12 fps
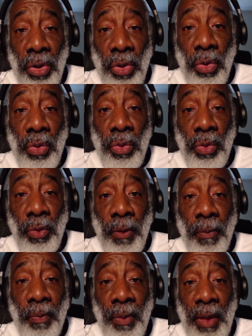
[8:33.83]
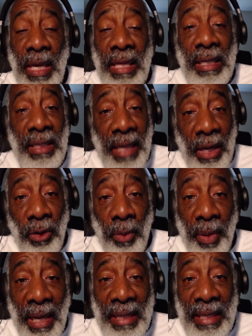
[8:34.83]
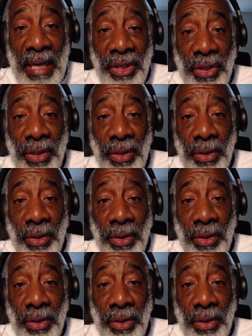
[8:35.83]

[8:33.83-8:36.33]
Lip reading: who either stayed on the plantation